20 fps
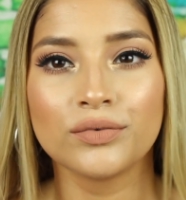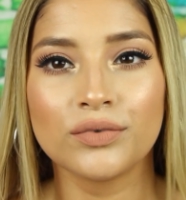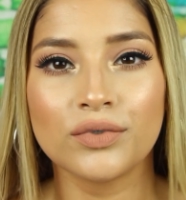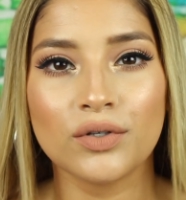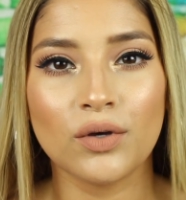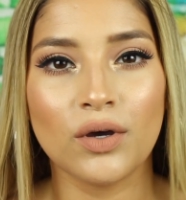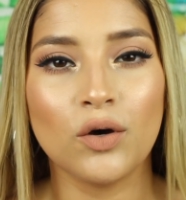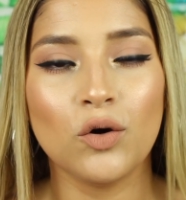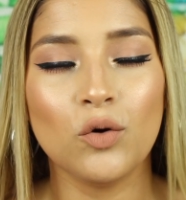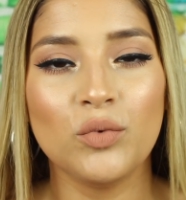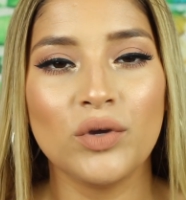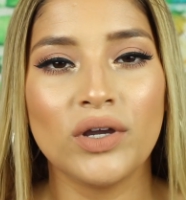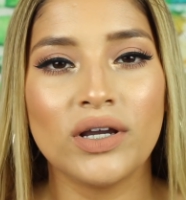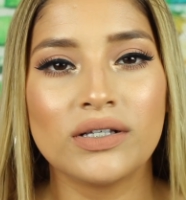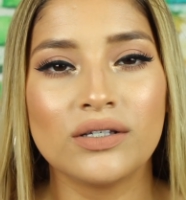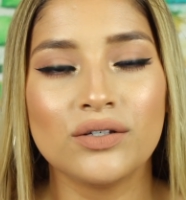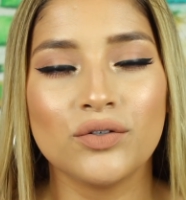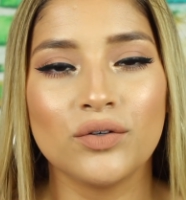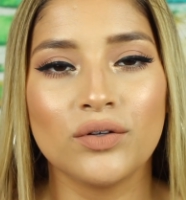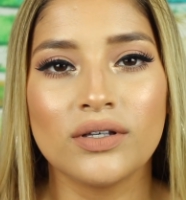So I hope you
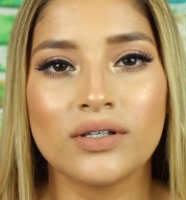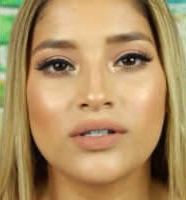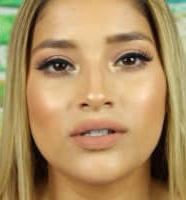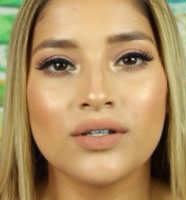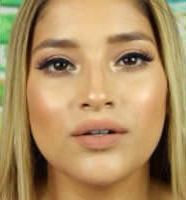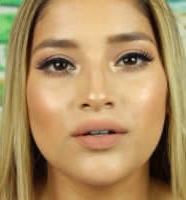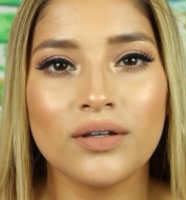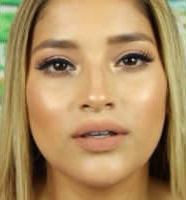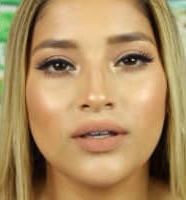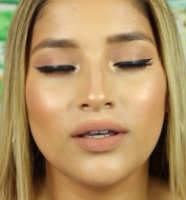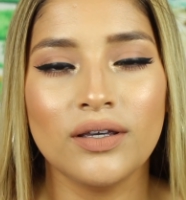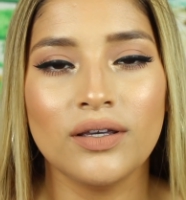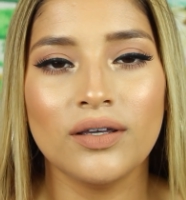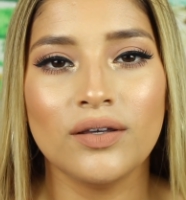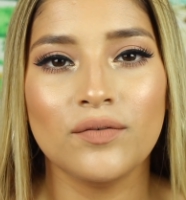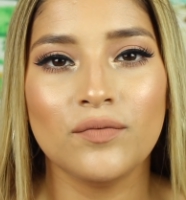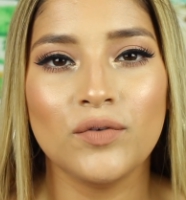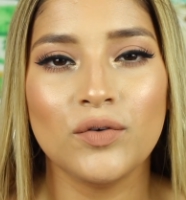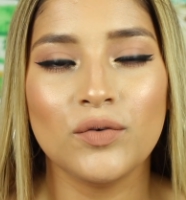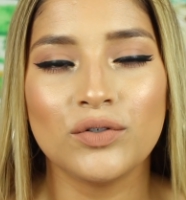guys enjoy this look.
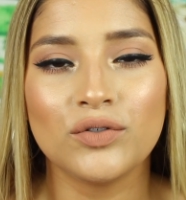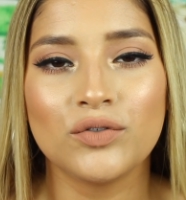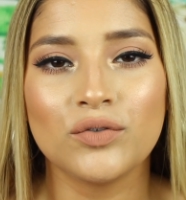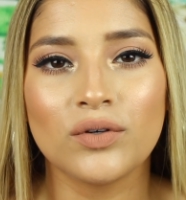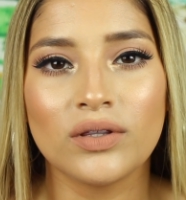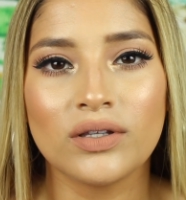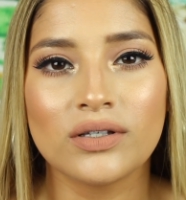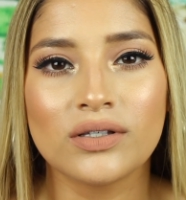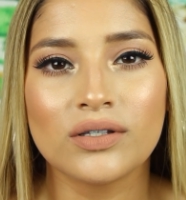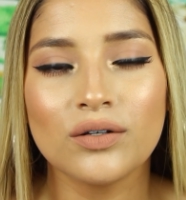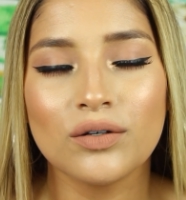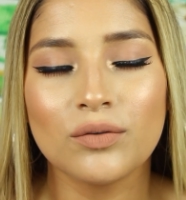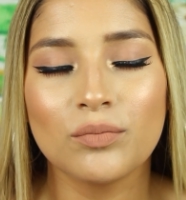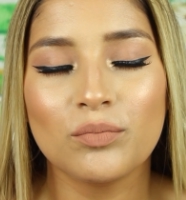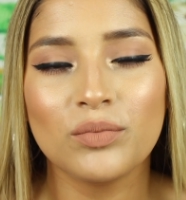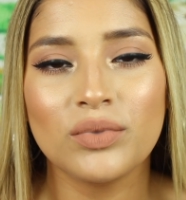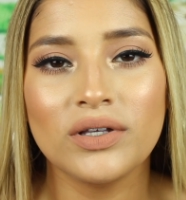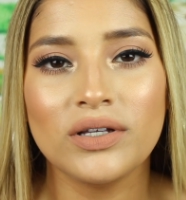If you enjoyed this look,